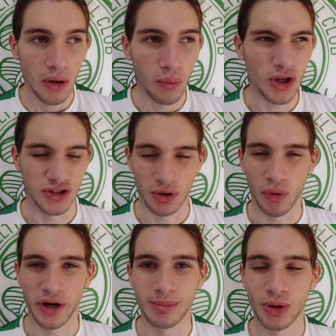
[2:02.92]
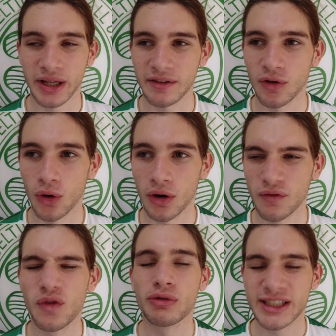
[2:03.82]
what's the word I'm looking for,
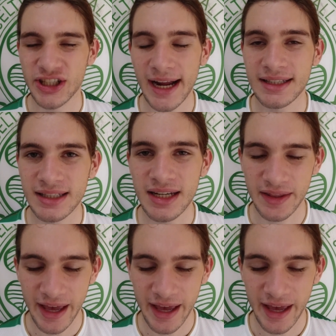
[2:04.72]
rejected